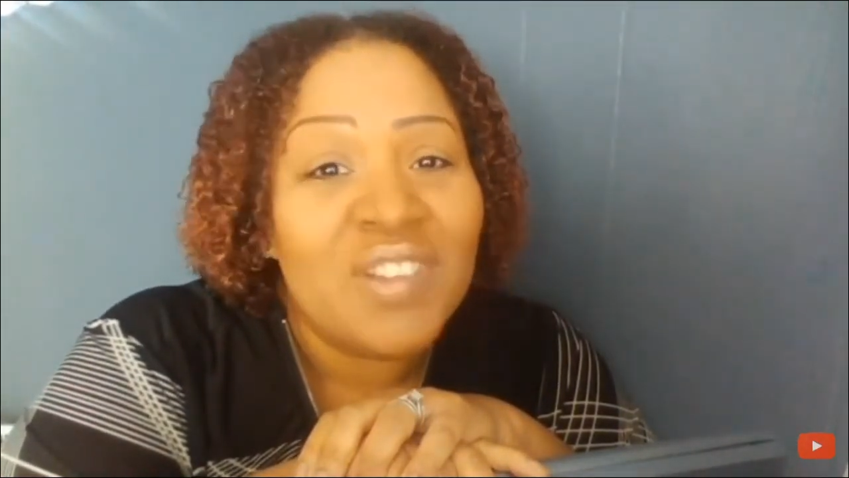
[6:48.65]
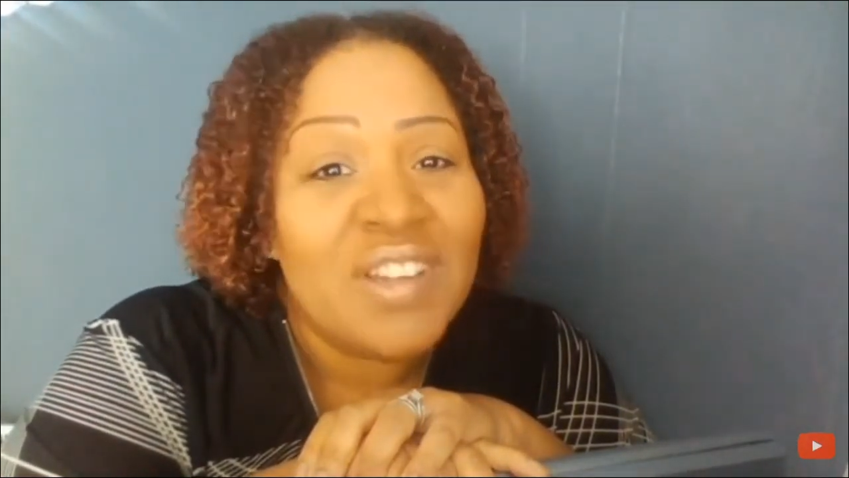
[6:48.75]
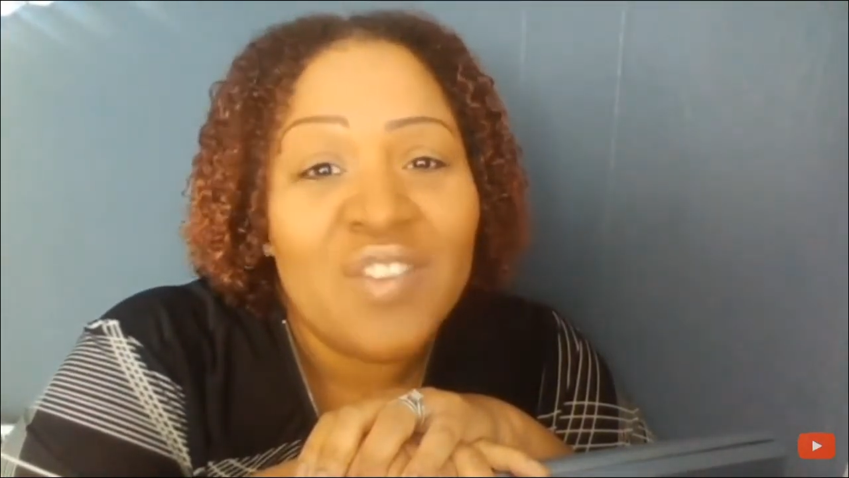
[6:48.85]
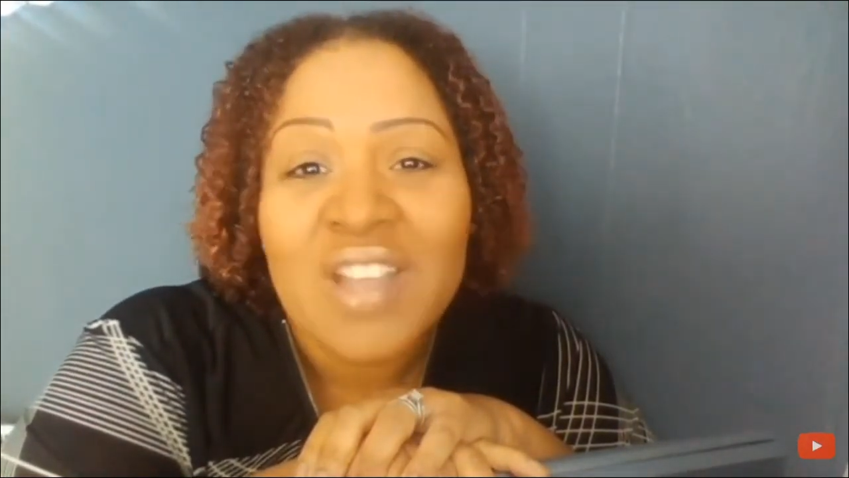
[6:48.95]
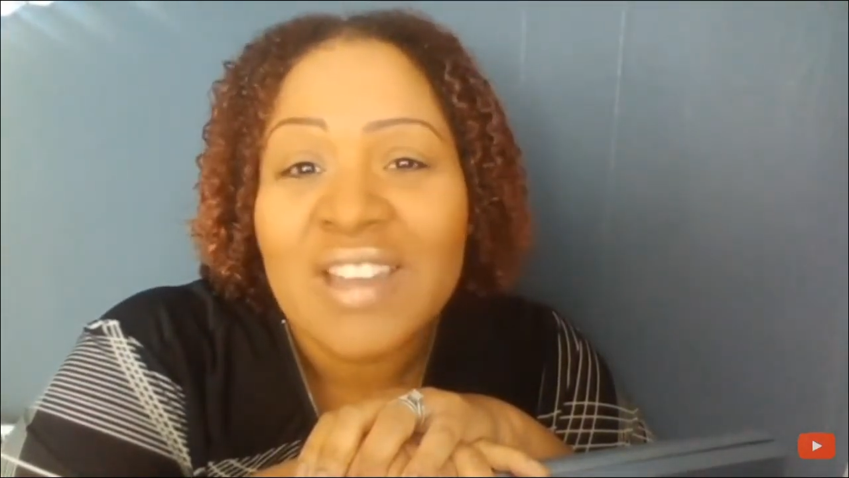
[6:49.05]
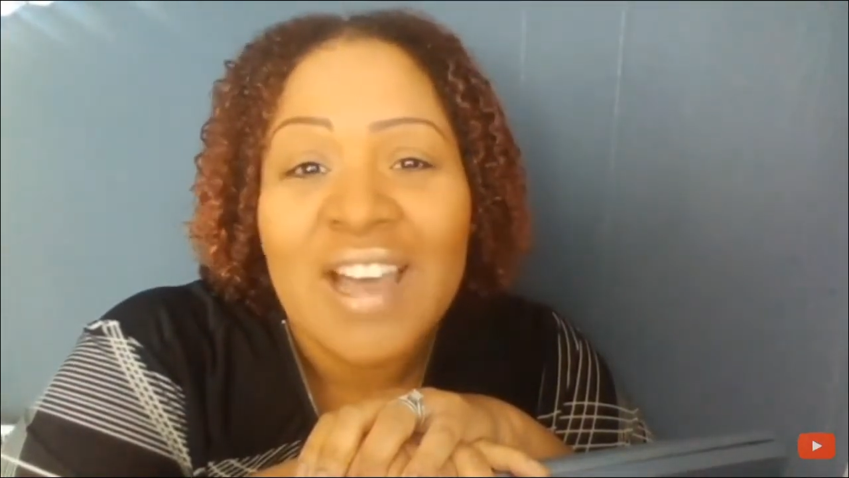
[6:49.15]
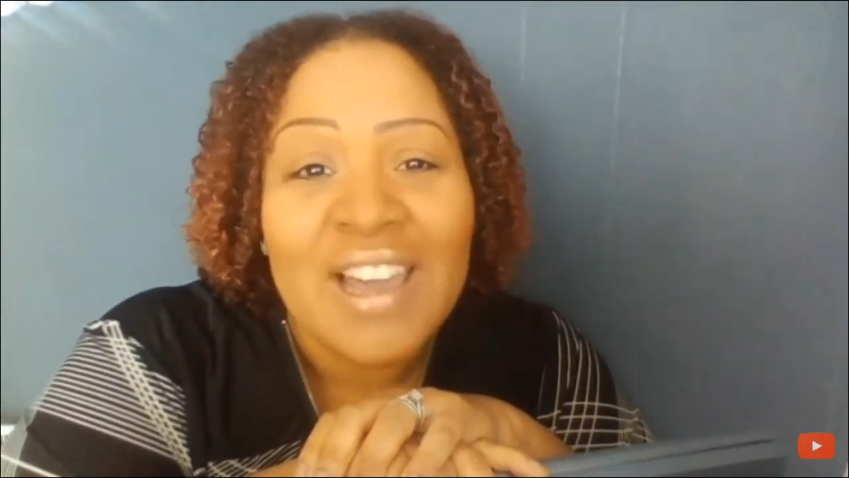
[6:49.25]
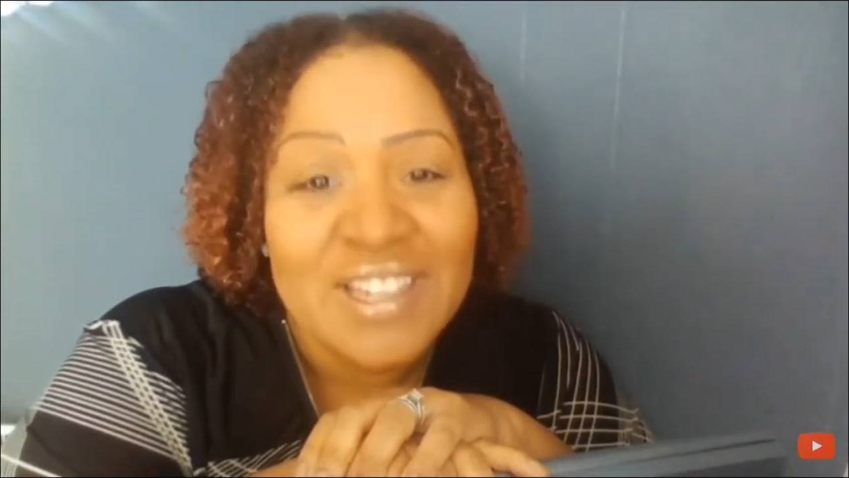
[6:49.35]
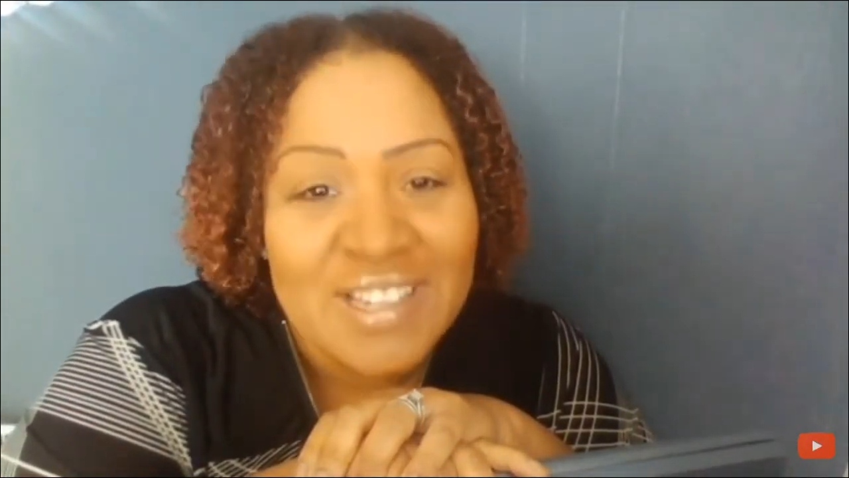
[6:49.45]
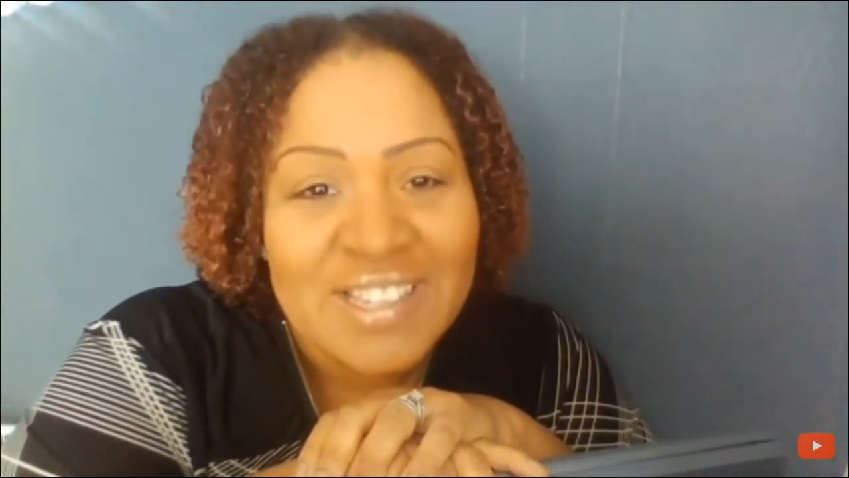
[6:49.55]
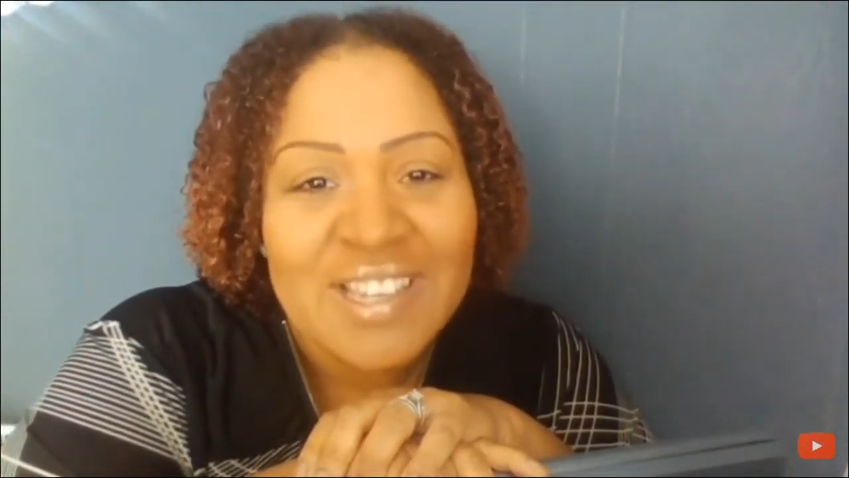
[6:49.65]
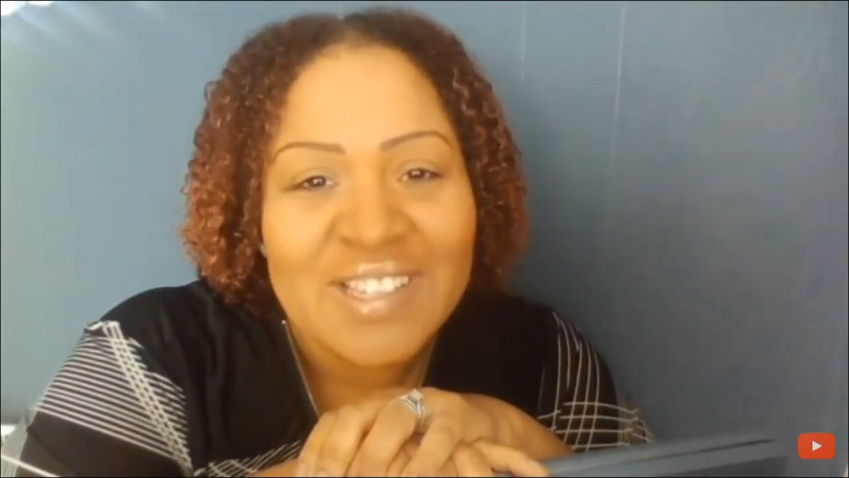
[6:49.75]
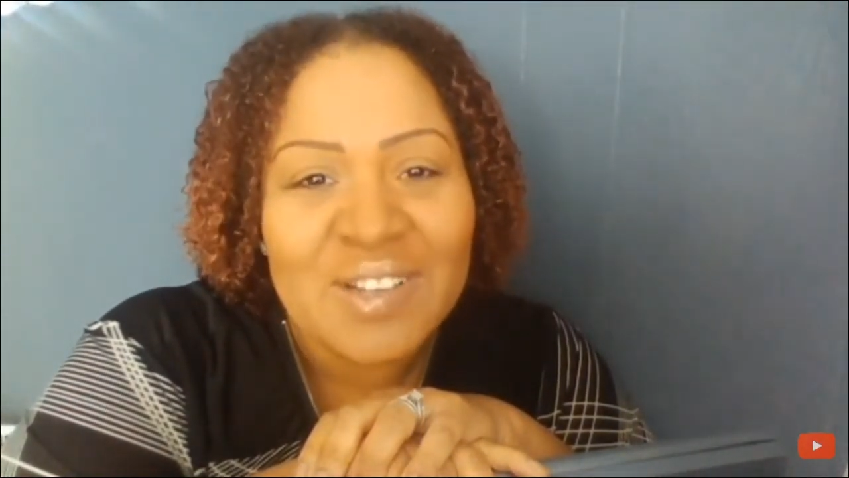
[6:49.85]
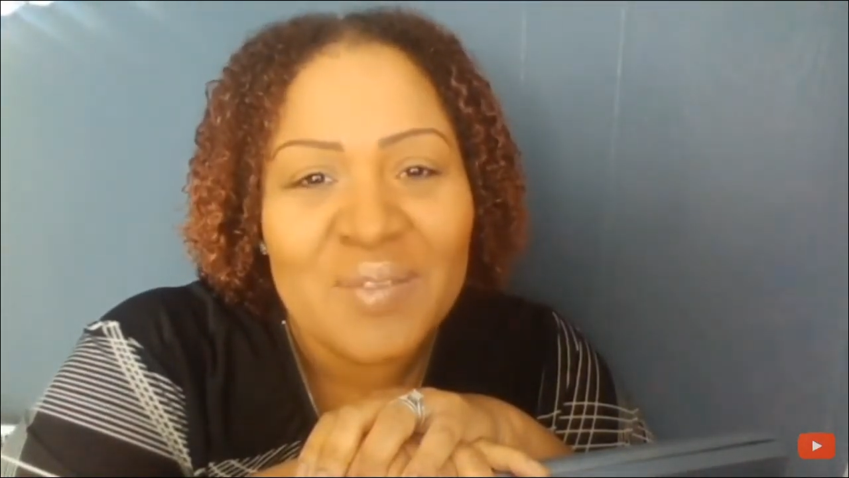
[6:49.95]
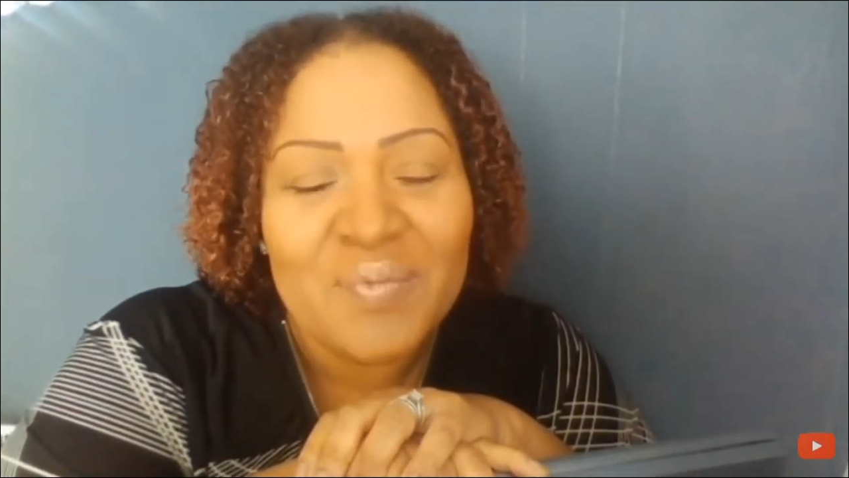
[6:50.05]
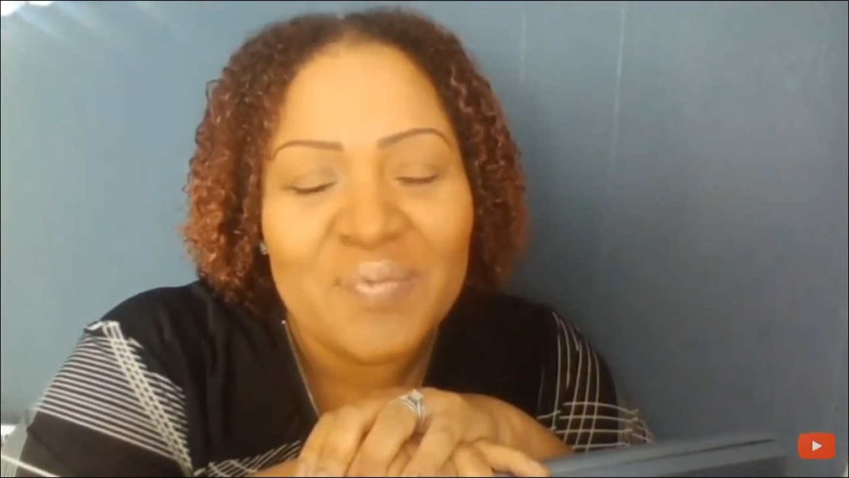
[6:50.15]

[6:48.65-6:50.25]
The devil's not a lie. He does exist.